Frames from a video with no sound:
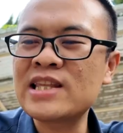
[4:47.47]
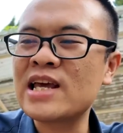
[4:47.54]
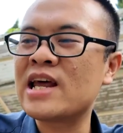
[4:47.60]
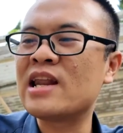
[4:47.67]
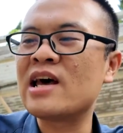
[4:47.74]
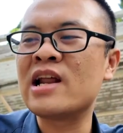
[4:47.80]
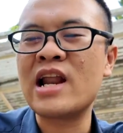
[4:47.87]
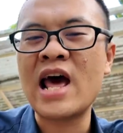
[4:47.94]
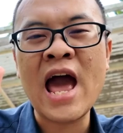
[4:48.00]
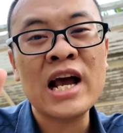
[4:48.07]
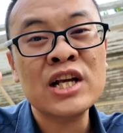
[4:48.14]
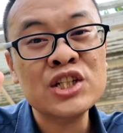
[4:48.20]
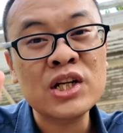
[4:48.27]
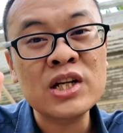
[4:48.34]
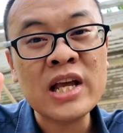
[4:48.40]
then an
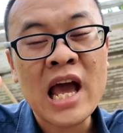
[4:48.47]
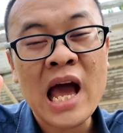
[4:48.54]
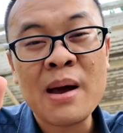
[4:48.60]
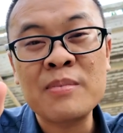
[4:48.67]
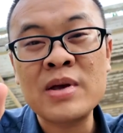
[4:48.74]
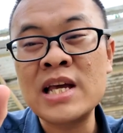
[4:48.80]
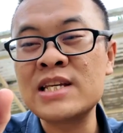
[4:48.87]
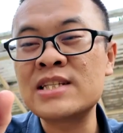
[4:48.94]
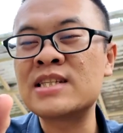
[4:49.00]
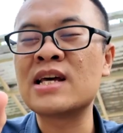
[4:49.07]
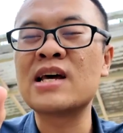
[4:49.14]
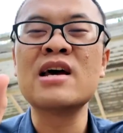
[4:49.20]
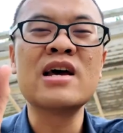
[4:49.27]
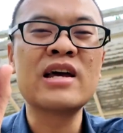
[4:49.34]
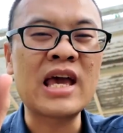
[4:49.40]
action cam is
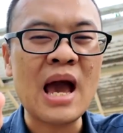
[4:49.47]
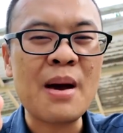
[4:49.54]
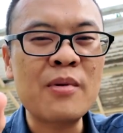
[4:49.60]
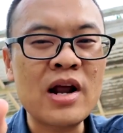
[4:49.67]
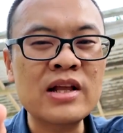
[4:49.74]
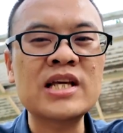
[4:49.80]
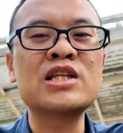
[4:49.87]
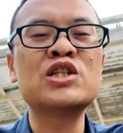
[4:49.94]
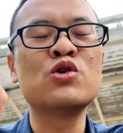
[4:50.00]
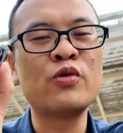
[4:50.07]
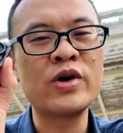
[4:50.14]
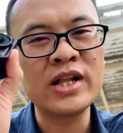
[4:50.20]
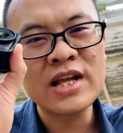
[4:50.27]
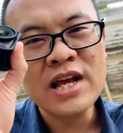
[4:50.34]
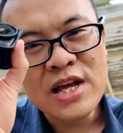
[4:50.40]
the camera that you
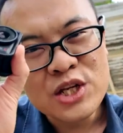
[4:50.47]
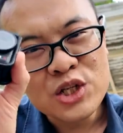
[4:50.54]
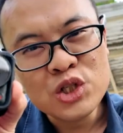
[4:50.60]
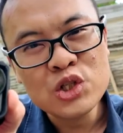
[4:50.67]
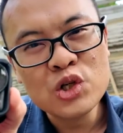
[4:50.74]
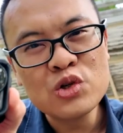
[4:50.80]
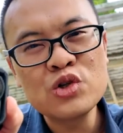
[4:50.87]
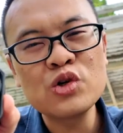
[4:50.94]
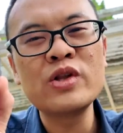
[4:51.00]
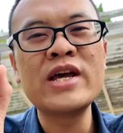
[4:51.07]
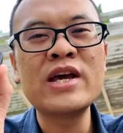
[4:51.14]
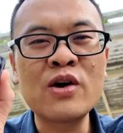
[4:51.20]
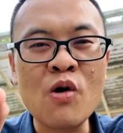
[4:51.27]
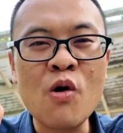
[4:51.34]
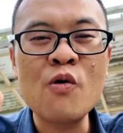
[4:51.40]
will
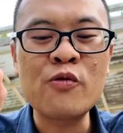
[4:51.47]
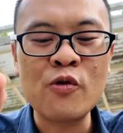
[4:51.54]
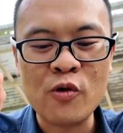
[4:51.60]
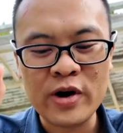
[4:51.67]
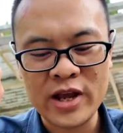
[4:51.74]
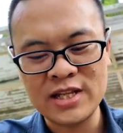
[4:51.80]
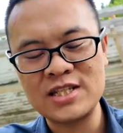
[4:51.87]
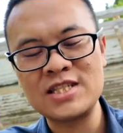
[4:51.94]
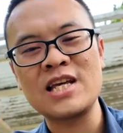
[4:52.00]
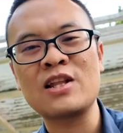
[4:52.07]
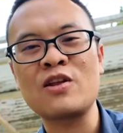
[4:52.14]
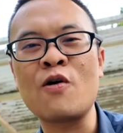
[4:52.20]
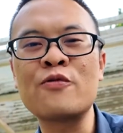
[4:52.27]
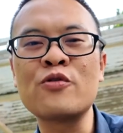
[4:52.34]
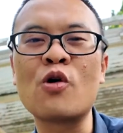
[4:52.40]
usually go for instead
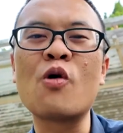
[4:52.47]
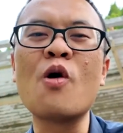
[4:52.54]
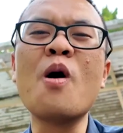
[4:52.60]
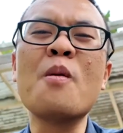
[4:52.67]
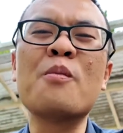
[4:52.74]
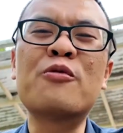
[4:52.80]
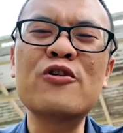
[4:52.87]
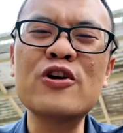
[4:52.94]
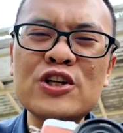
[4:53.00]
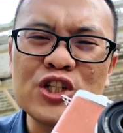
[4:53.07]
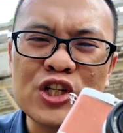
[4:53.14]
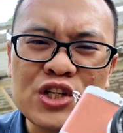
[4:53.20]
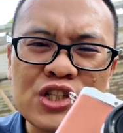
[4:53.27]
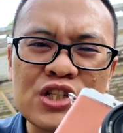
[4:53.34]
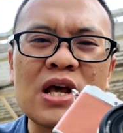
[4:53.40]
of your
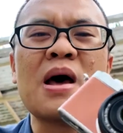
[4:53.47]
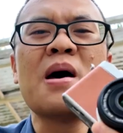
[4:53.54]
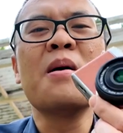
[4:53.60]
precious